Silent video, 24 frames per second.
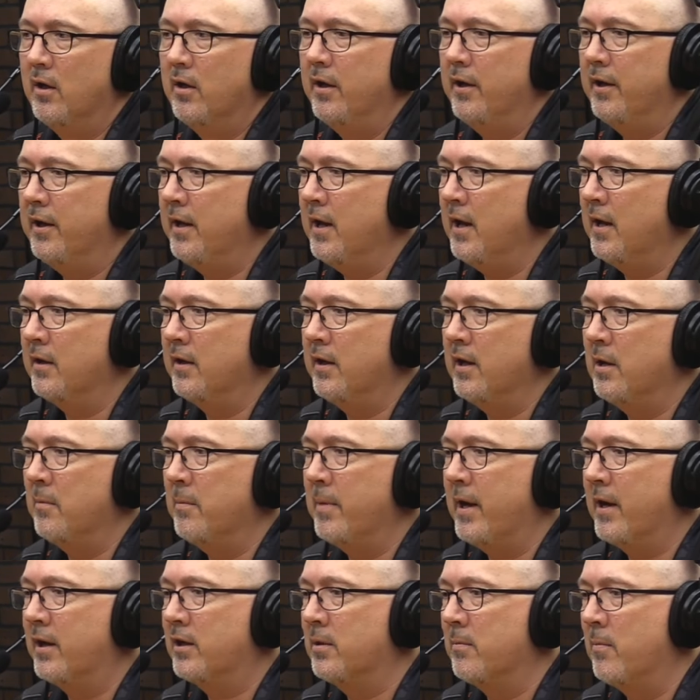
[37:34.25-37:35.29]
And again, getting
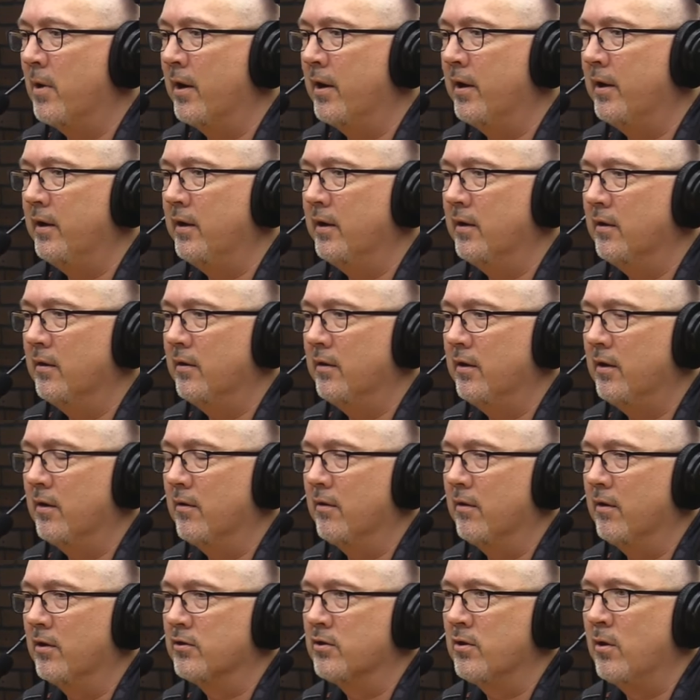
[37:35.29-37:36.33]
back to my, you know,
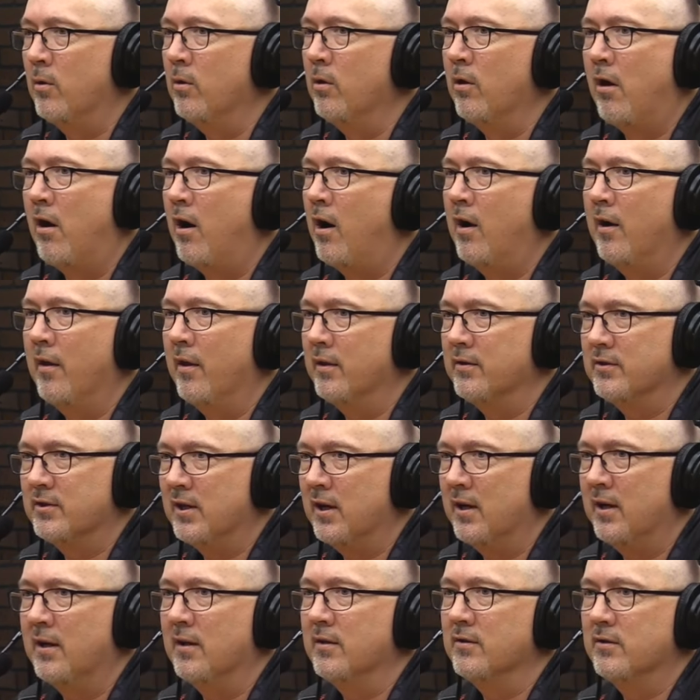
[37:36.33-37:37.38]
there's no law that
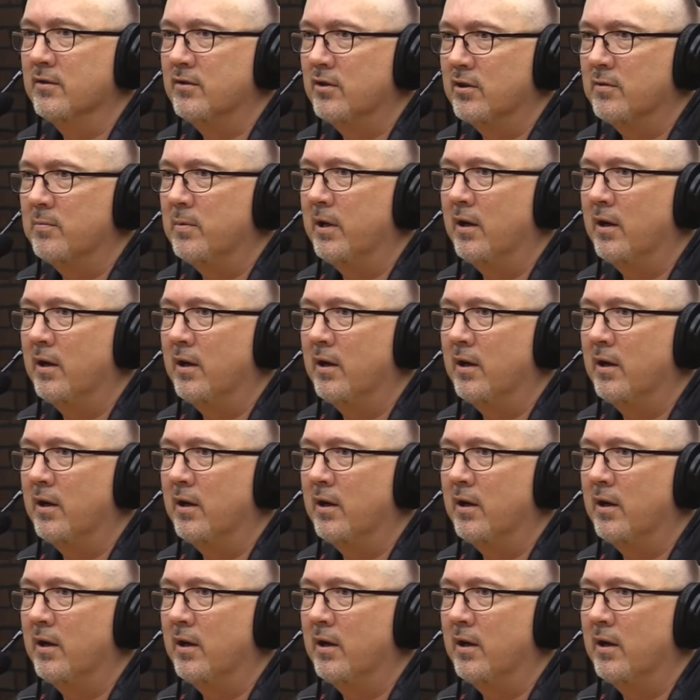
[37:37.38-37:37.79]
says just